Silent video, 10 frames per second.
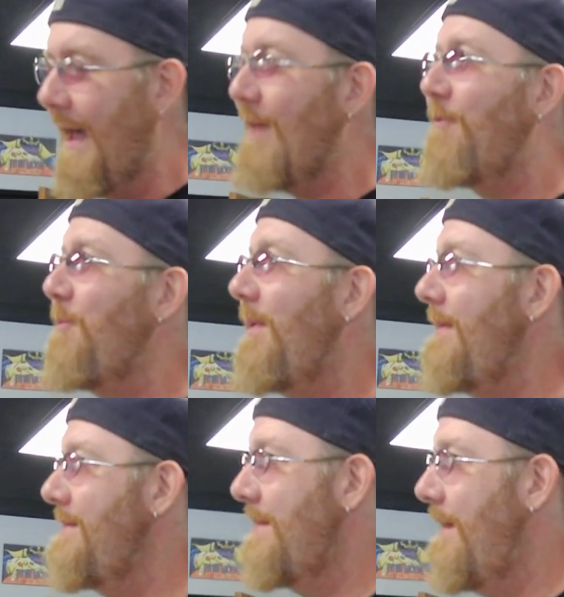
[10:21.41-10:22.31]

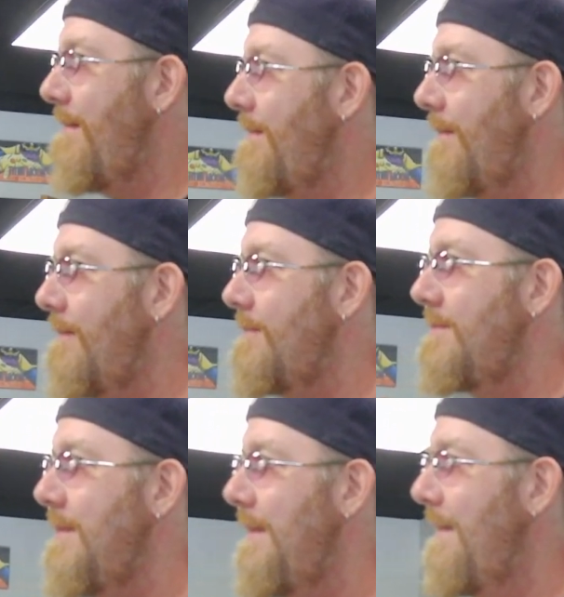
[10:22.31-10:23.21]
everybody's
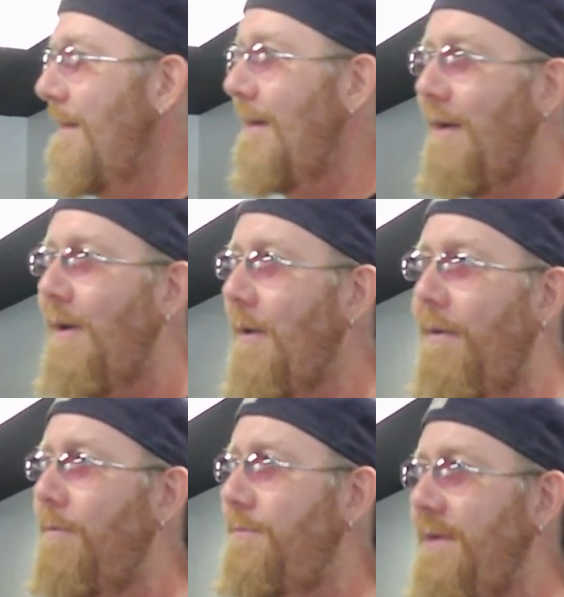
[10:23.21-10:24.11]
characters
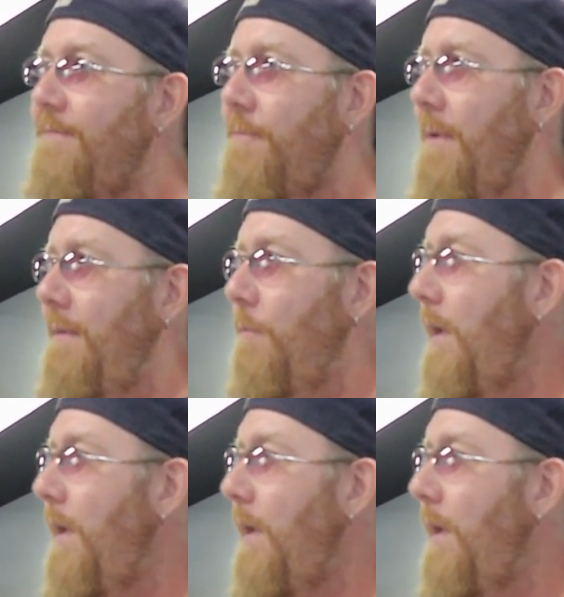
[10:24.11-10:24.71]
are different.